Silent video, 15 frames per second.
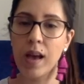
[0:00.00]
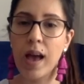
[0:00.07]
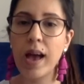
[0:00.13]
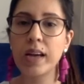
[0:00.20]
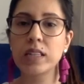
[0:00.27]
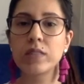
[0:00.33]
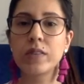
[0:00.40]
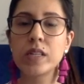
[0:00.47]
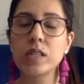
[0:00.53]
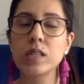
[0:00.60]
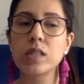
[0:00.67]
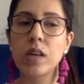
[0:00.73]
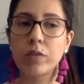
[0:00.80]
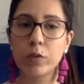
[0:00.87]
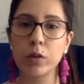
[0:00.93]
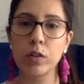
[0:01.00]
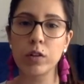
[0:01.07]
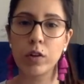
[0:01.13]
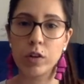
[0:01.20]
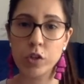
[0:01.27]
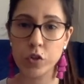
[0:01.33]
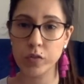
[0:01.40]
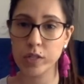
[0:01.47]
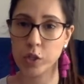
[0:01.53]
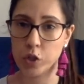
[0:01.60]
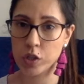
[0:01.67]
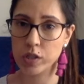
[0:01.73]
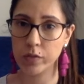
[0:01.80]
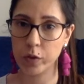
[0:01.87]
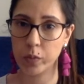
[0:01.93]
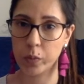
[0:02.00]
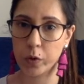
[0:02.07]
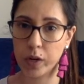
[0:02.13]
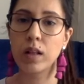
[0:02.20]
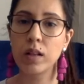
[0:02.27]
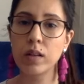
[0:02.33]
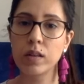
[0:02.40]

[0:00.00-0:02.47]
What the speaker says: activates several large regions of your brain,